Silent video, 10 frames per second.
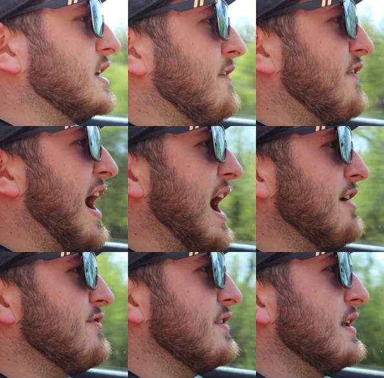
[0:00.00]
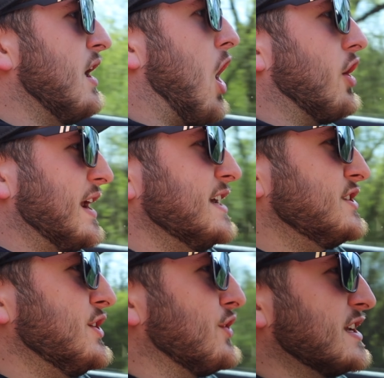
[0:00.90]
C5 are
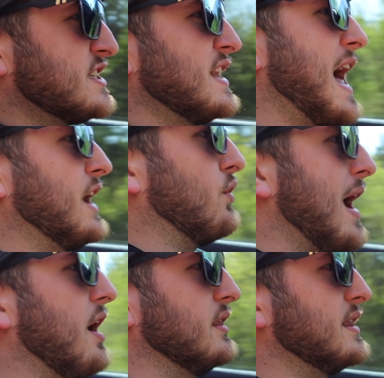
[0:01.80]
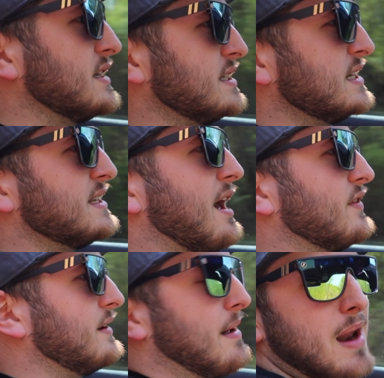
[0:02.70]
easier to slide around than the
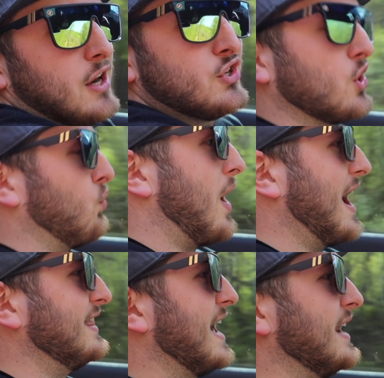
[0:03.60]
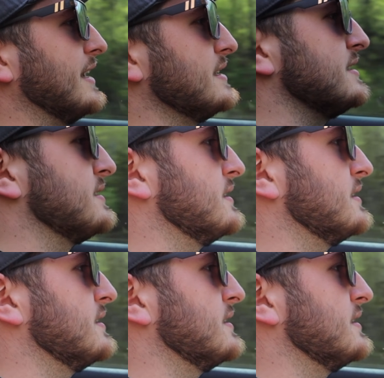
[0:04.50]
C7. I'm not sure why that is,